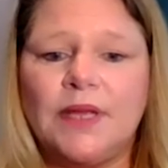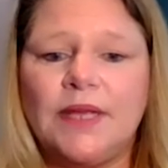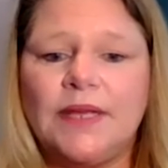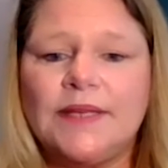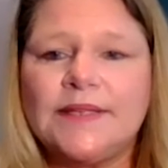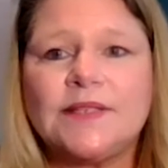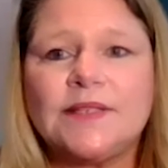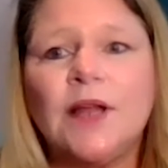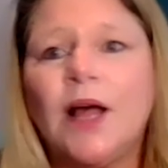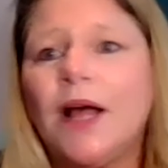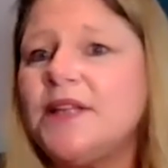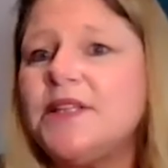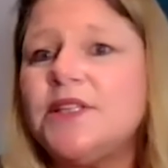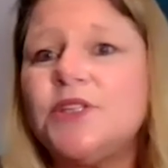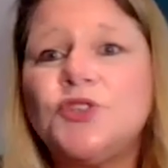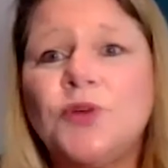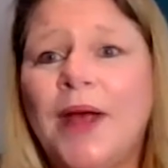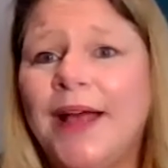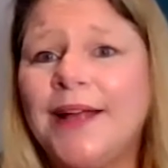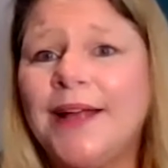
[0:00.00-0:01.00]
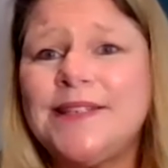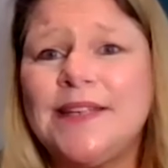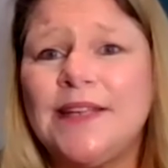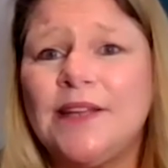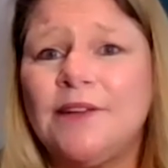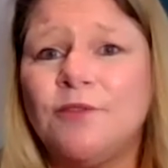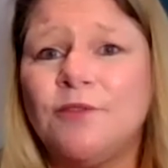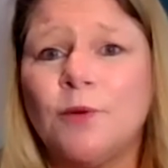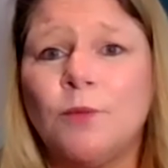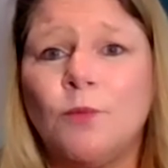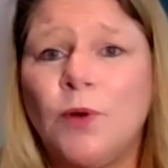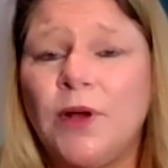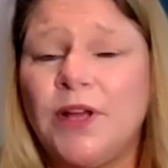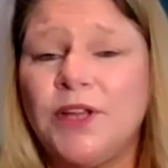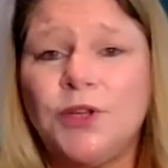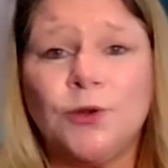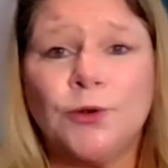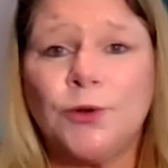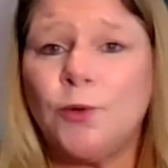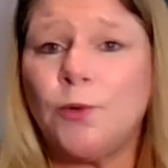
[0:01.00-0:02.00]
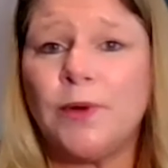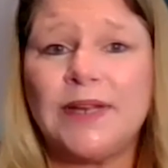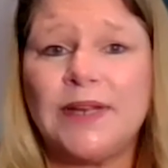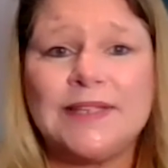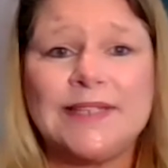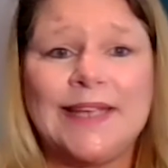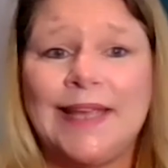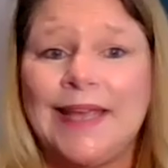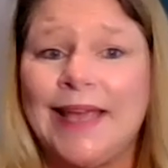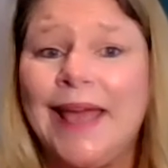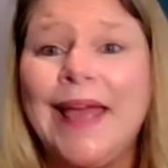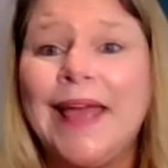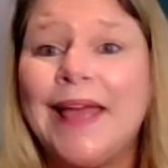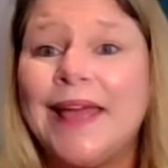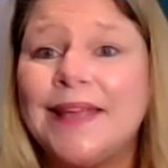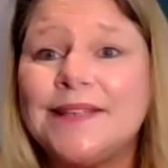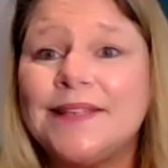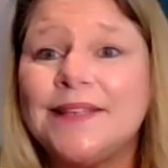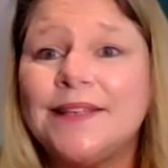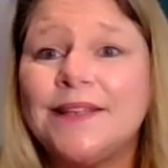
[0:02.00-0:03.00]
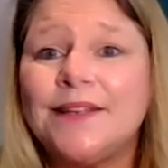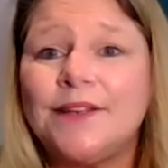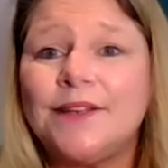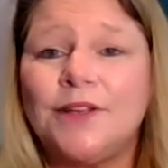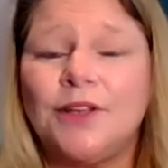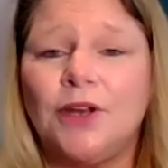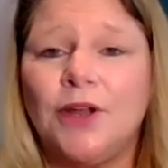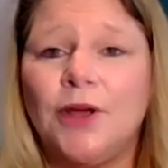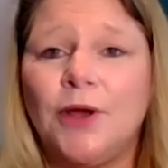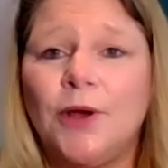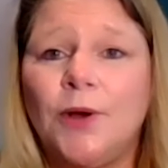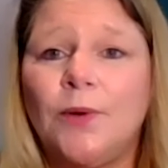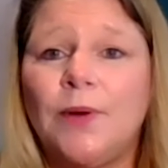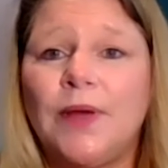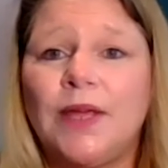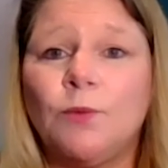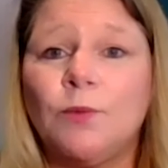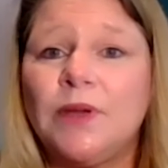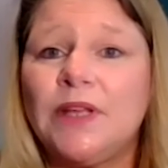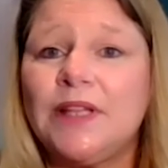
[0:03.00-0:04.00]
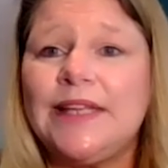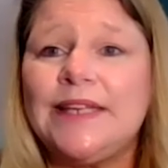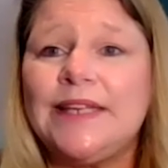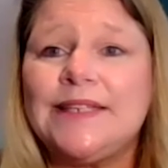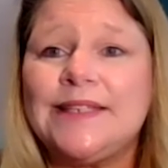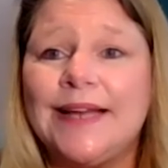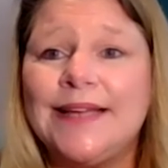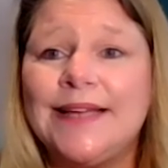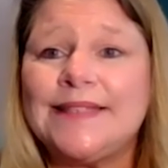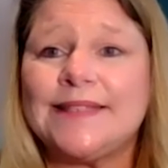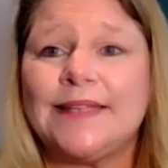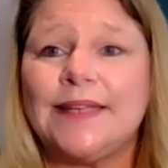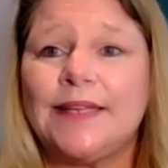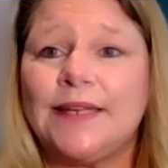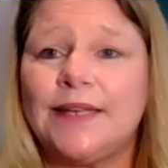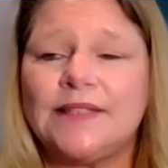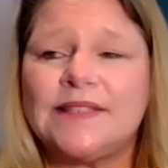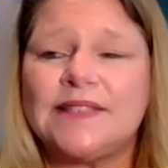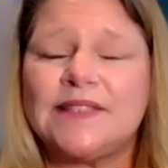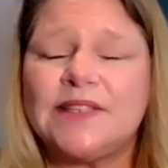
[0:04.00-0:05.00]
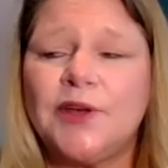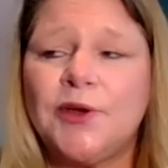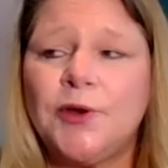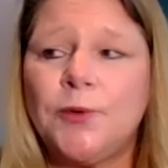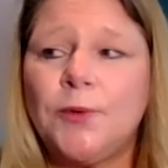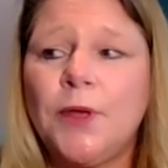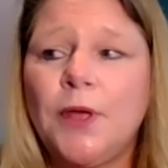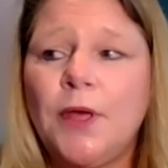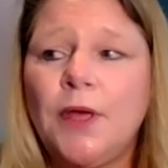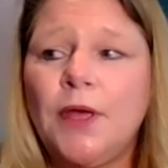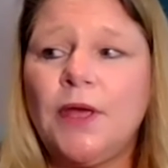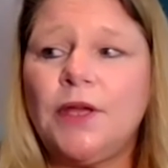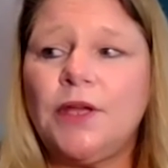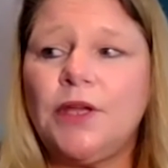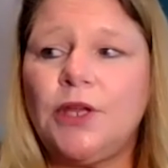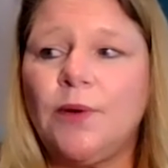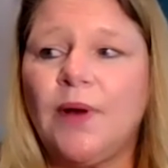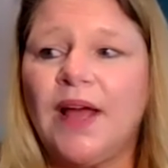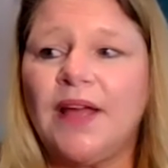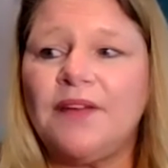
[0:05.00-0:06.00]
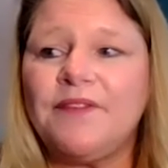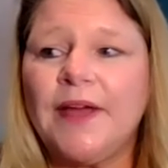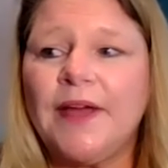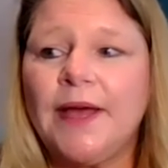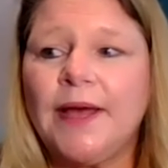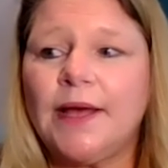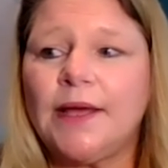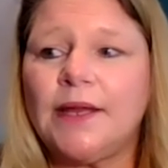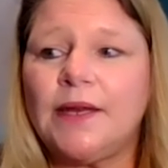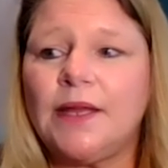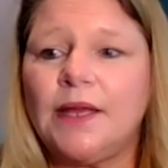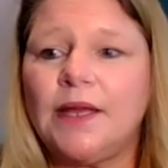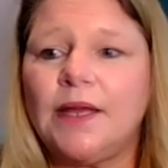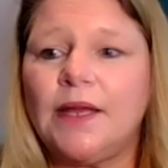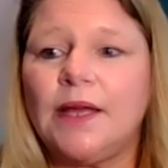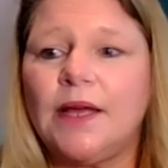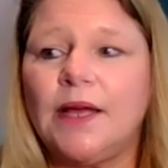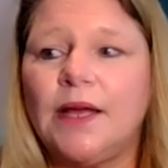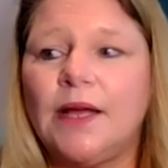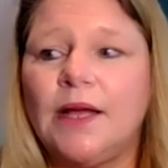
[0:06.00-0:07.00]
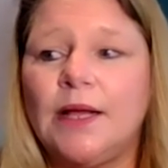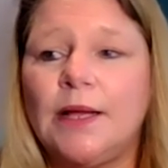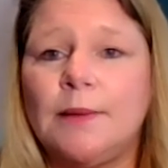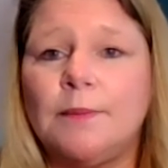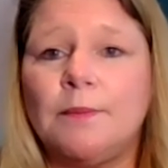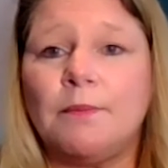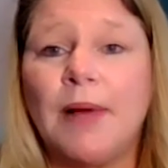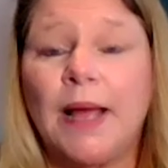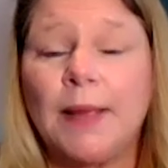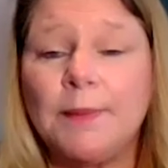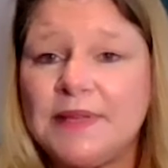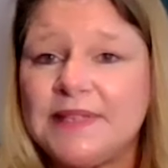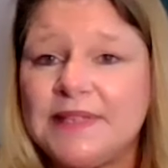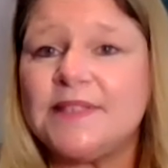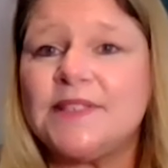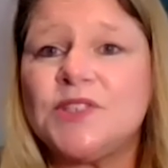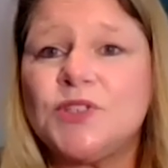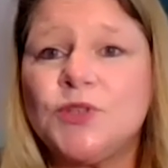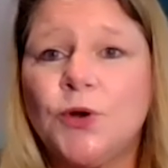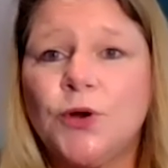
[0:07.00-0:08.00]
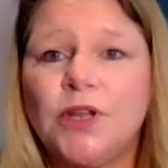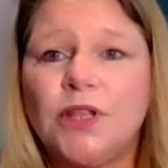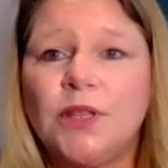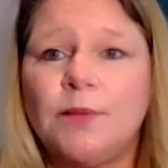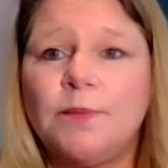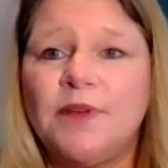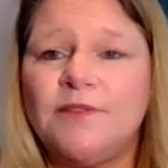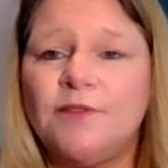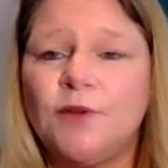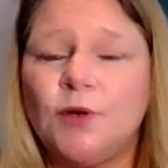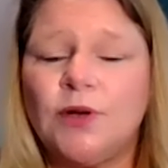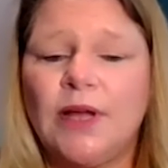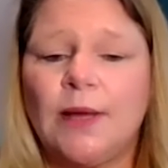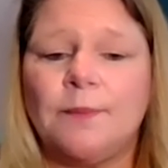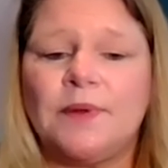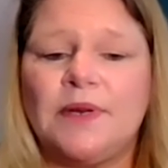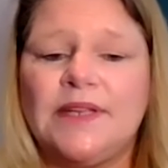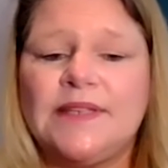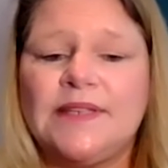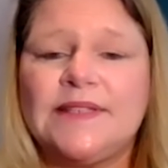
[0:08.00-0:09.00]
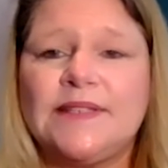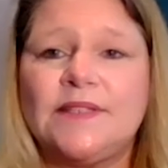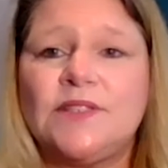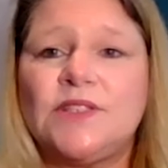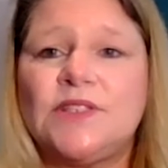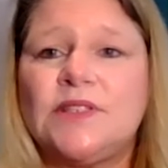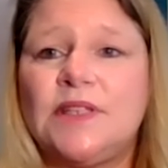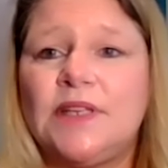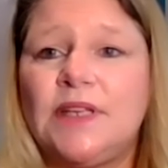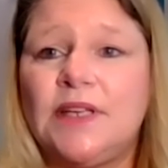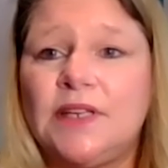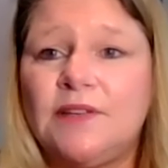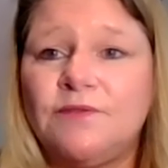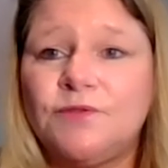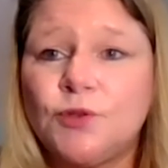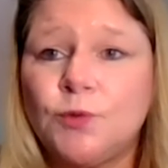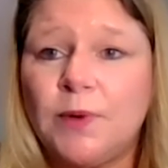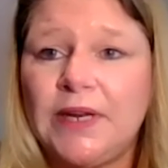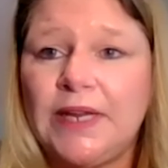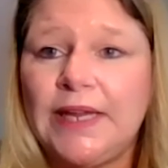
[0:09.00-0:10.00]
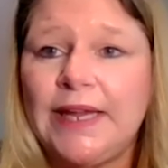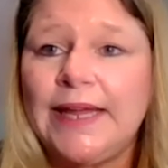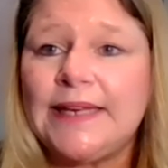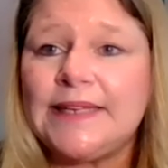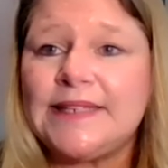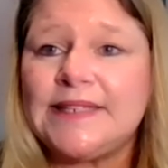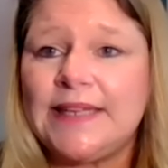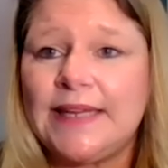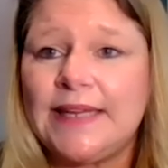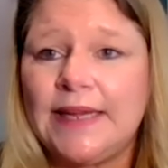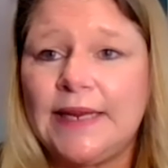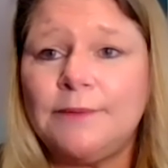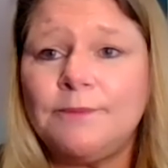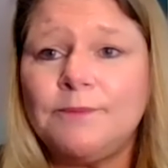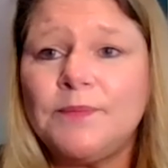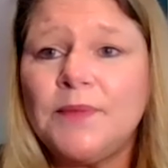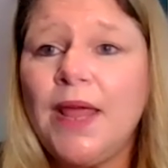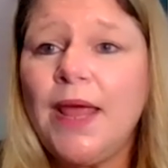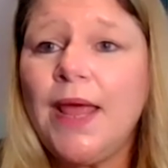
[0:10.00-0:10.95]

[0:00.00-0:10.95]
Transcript: is not detracting from what you're going to get. It really doesn't. And so, I've had my business started, the Pivotal Company, since the end of 2018.